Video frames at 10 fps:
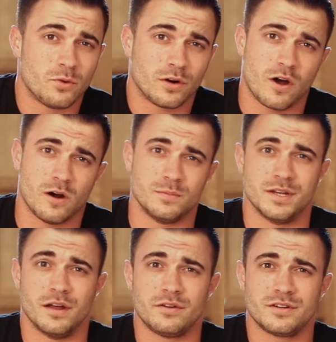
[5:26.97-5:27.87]
more carbs
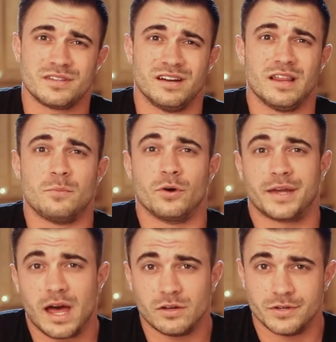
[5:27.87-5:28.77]
than others and a lot more
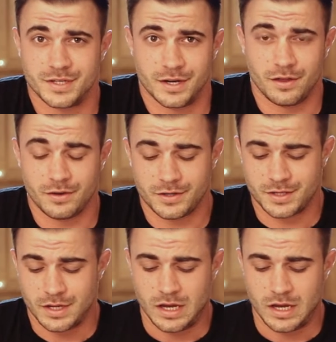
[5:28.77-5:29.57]
calories than others.